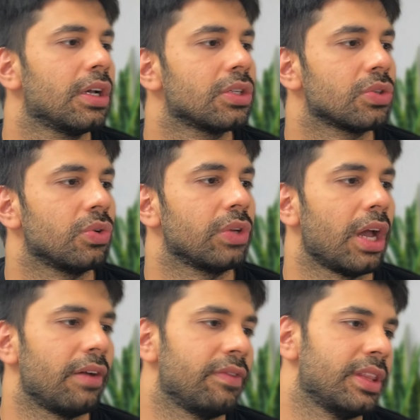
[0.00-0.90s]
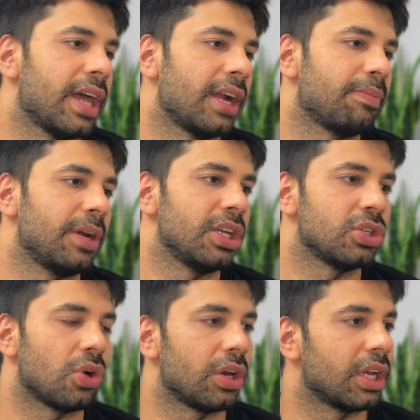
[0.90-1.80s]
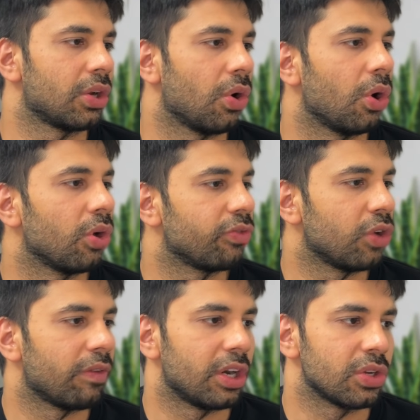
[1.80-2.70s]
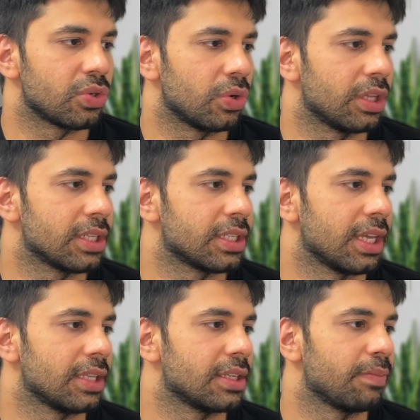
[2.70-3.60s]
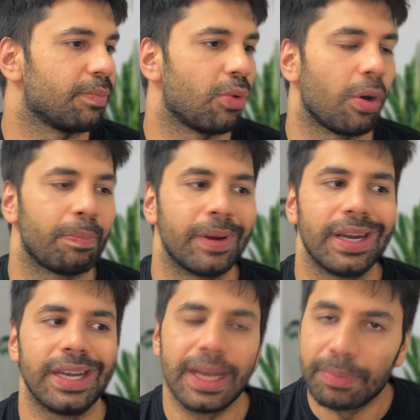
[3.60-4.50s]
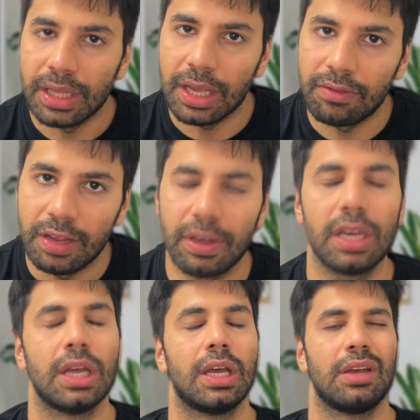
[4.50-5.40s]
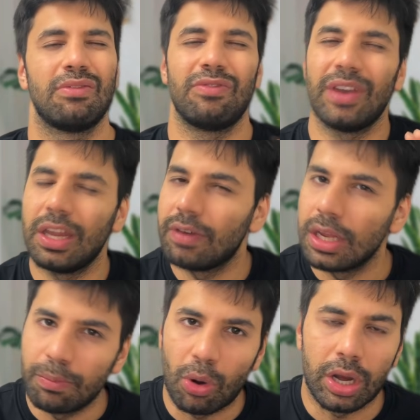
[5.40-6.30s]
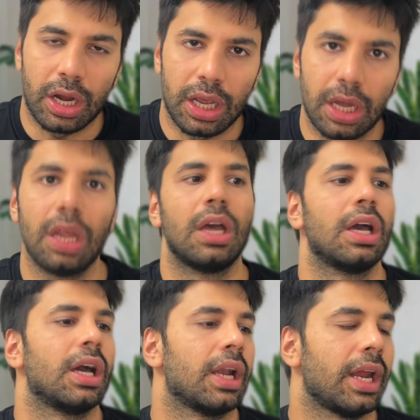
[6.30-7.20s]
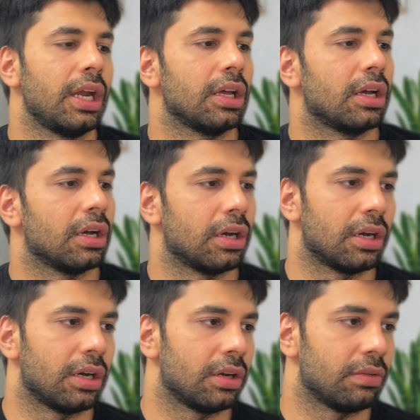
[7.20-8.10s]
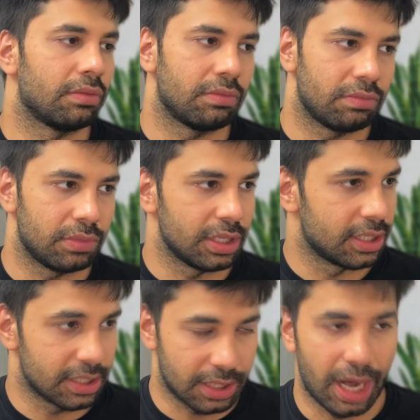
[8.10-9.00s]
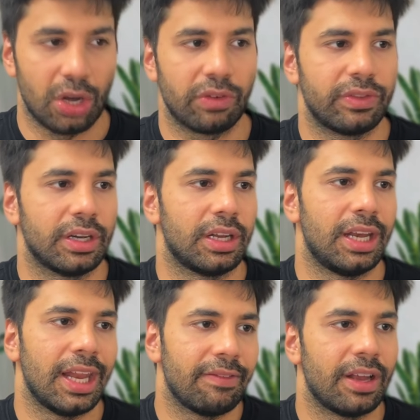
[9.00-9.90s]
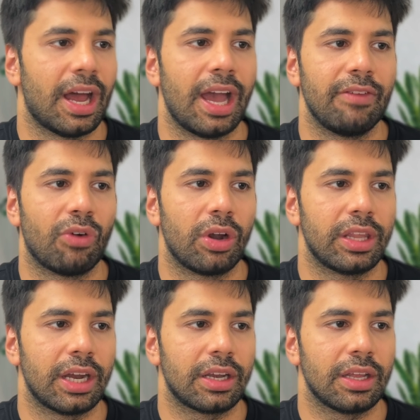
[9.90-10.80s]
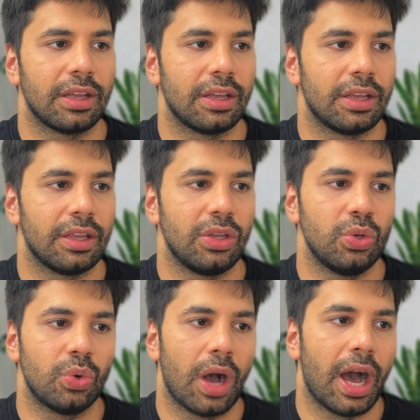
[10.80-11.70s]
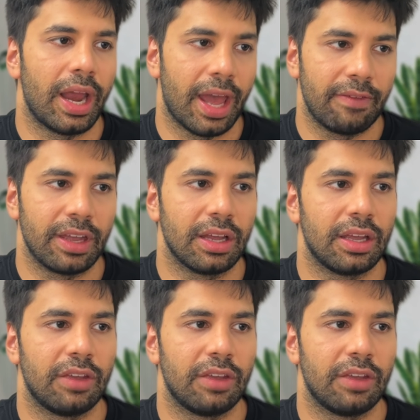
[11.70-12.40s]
So yeah, with that, pretty sure that all of you have understood these things in proper depth, everyone. Very, very important again, right? This is kind of the level I want that you are having.